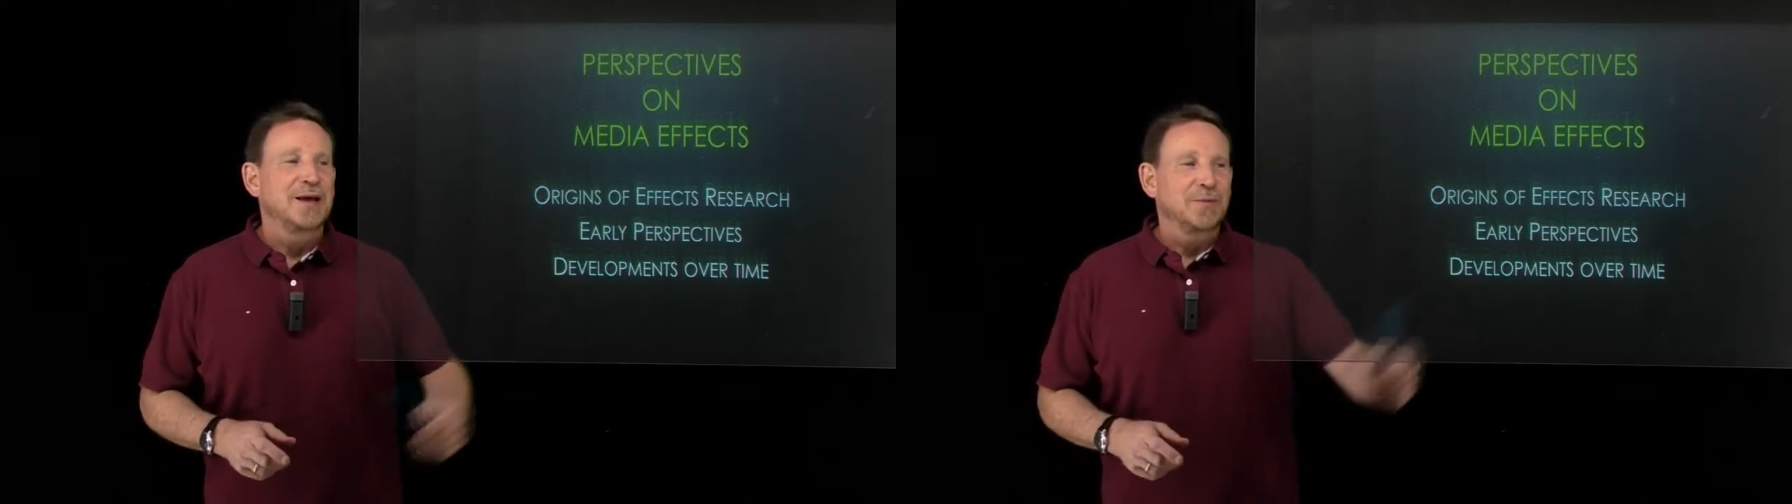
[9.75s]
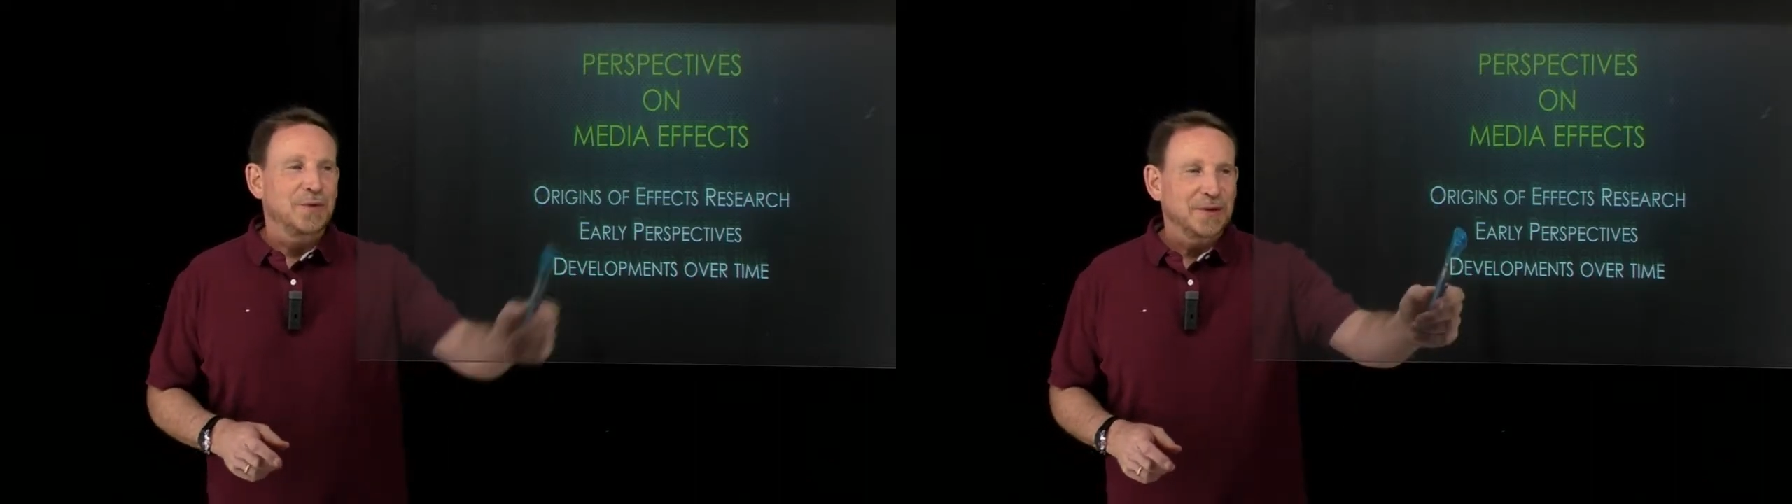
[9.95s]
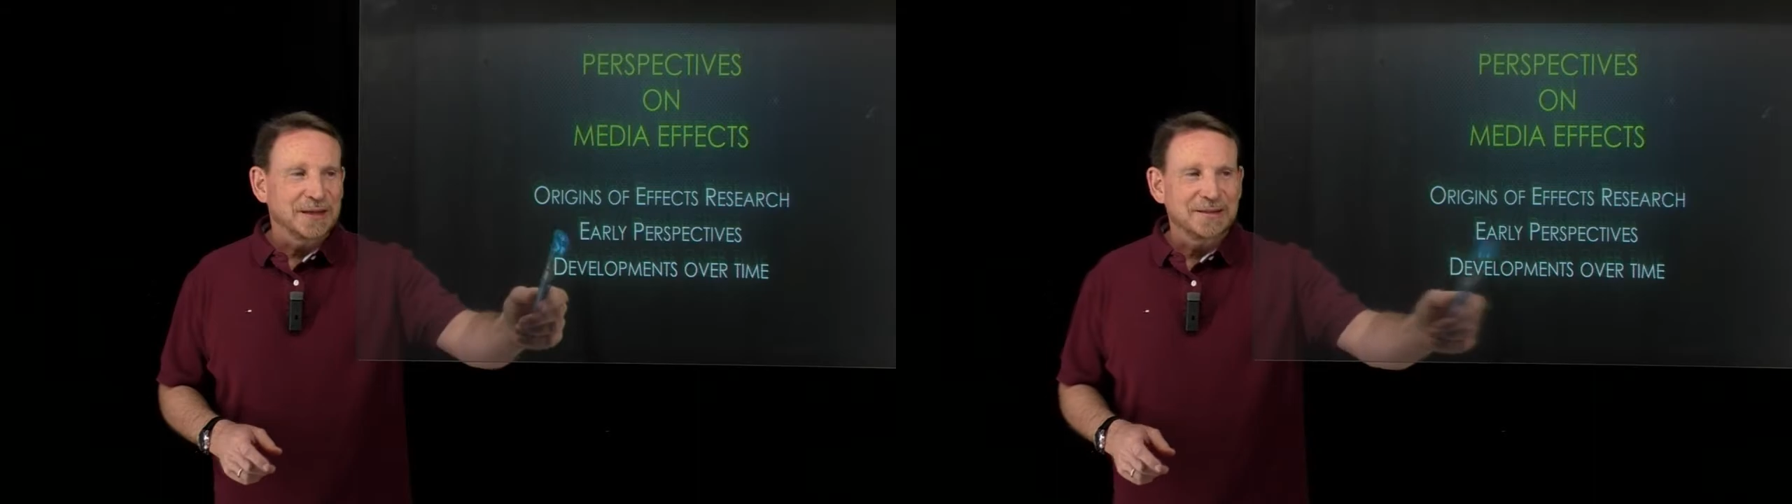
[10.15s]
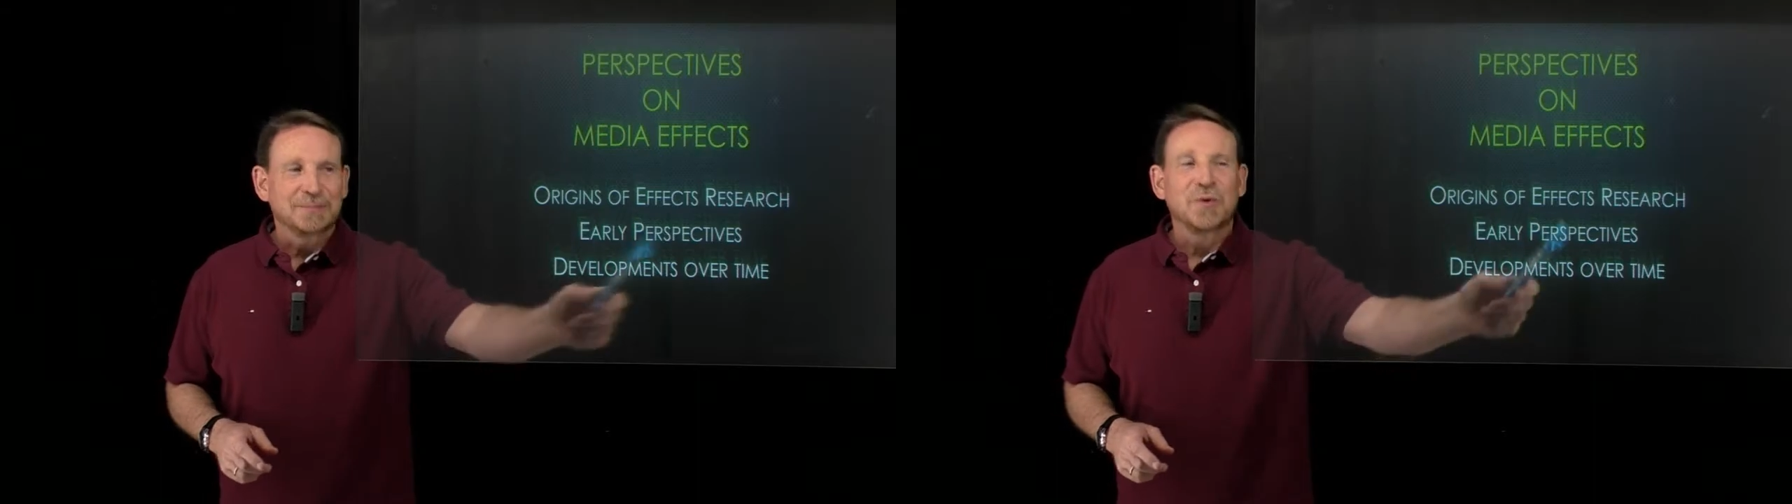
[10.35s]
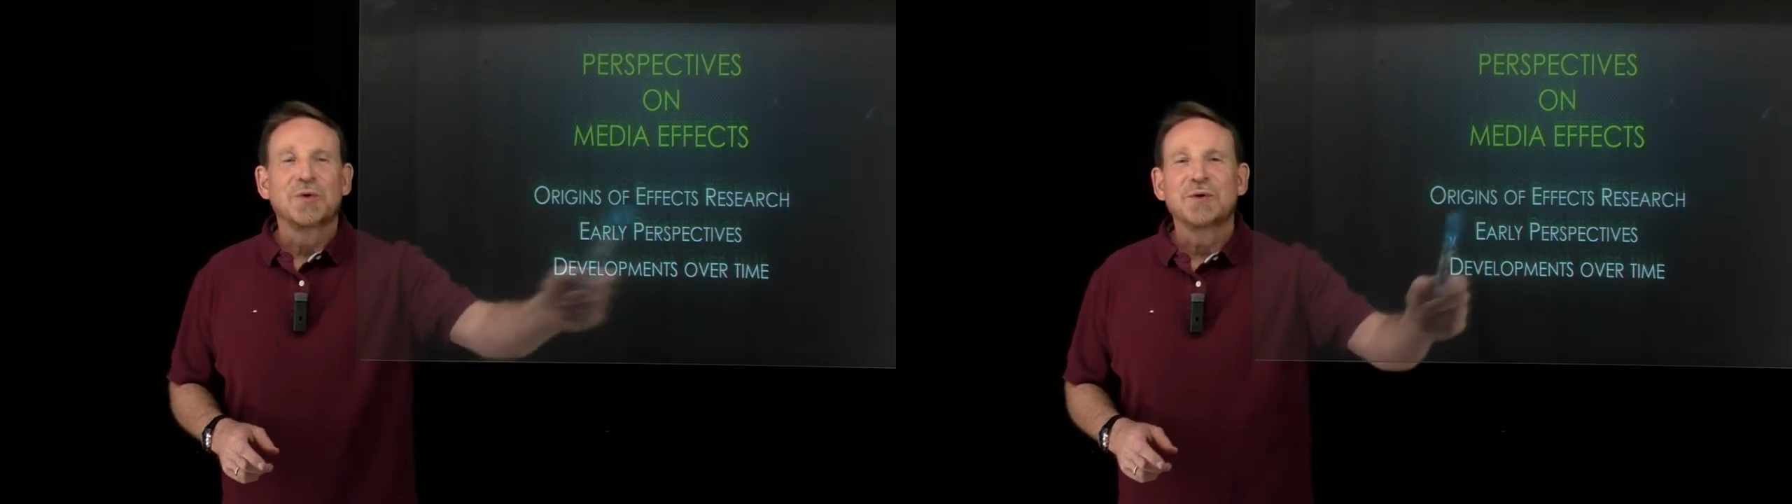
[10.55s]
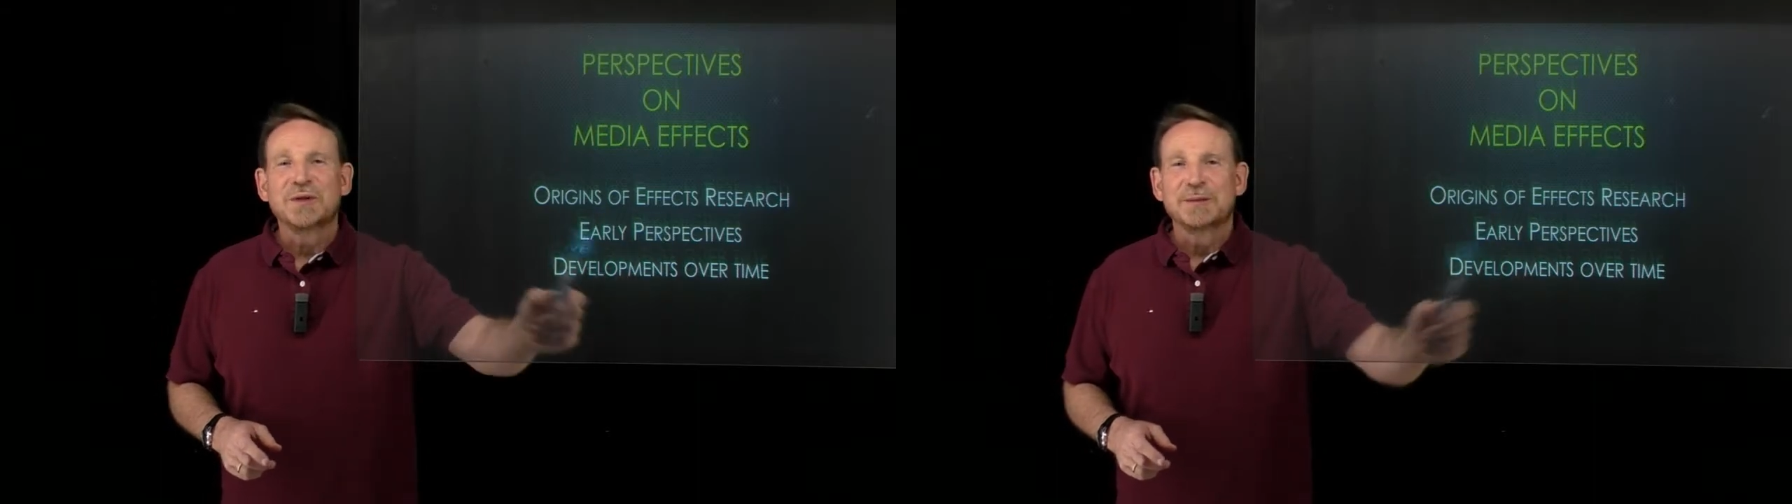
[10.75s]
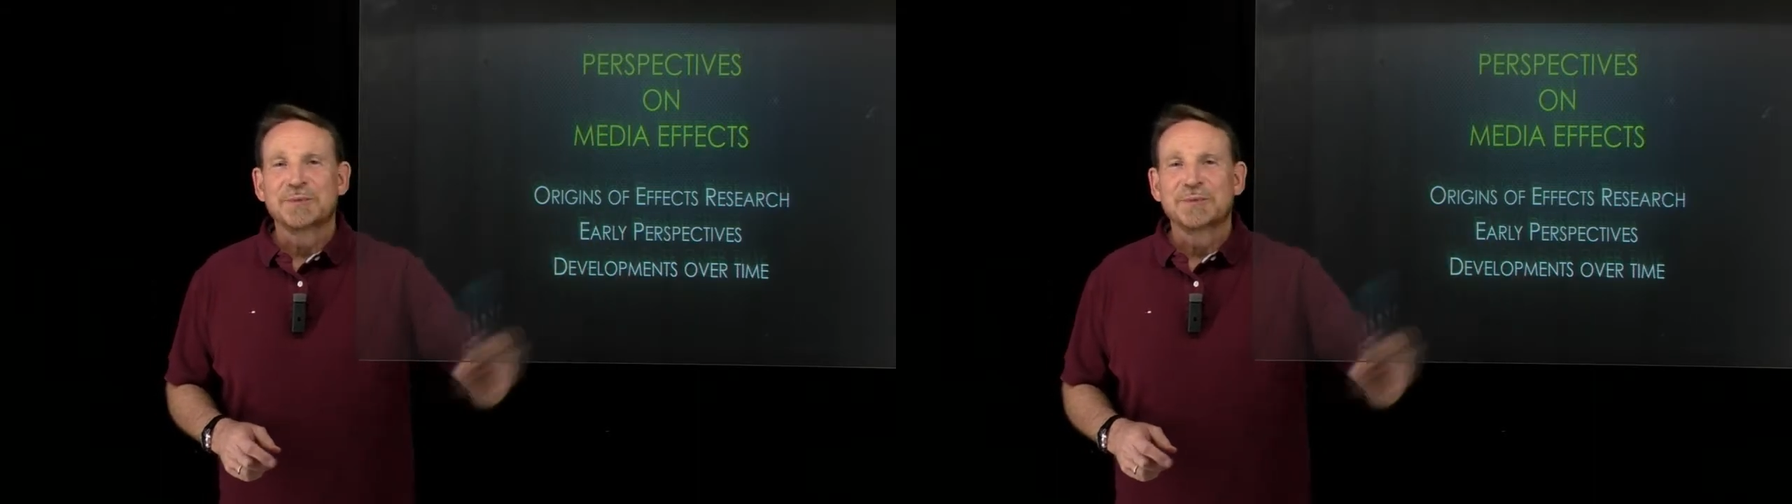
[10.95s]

we'll look at some early